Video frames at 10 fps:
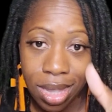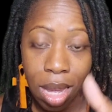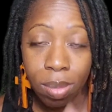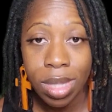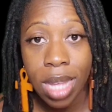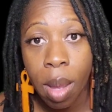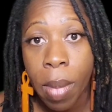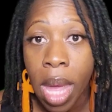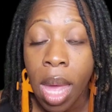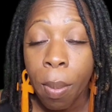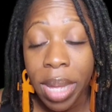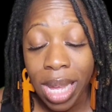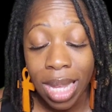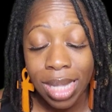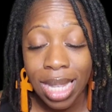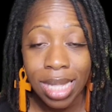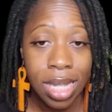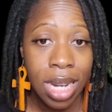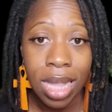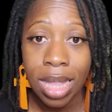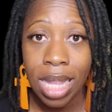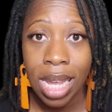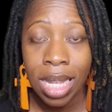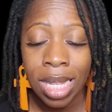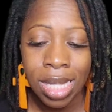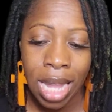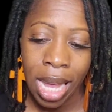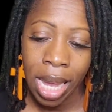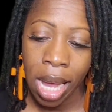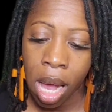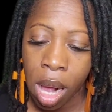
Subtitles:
Thumbs up, because that's another thing. It's like